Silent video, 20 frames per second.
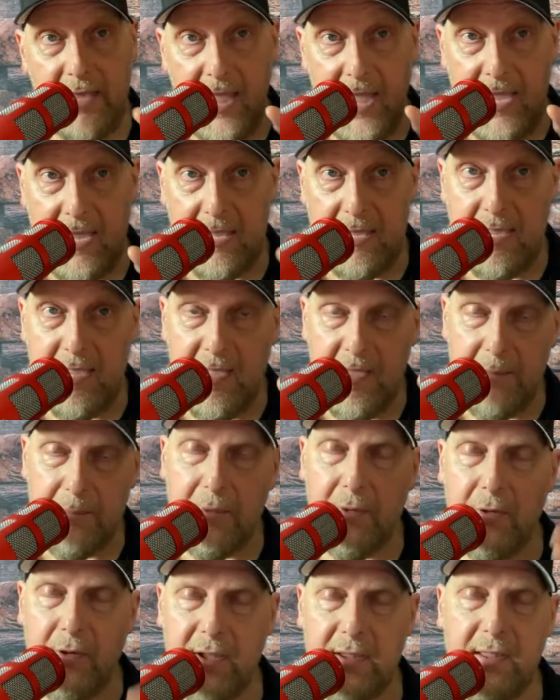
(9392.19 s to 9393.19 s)
8-year
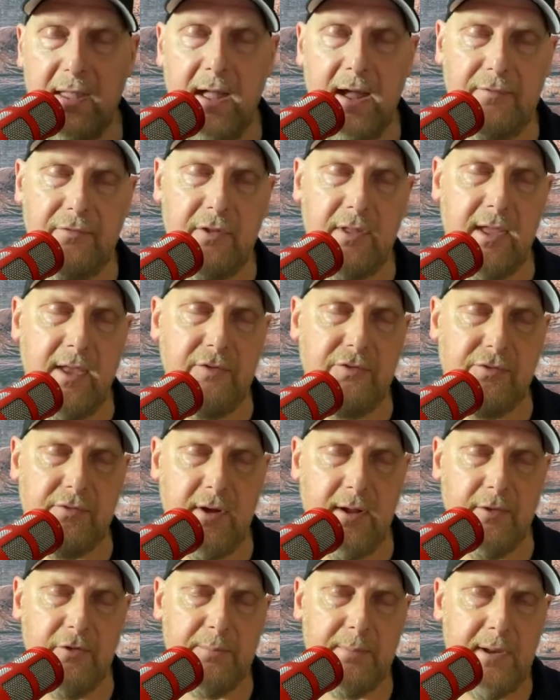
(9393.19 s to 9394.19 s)
point after his
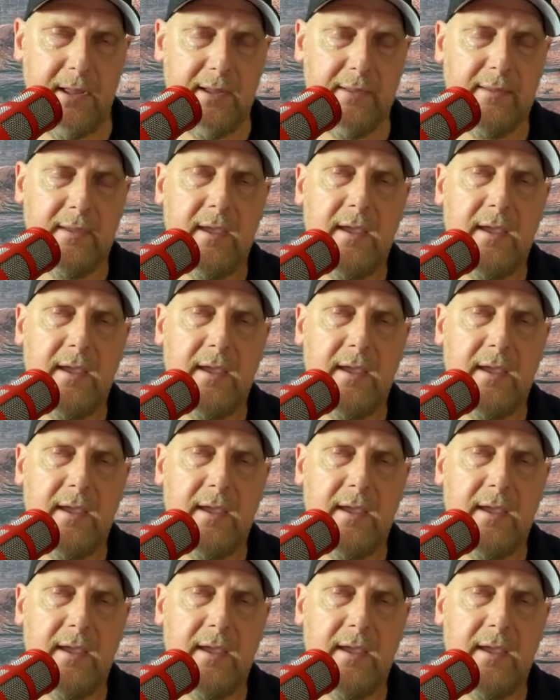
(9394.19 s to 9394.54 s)
transplant.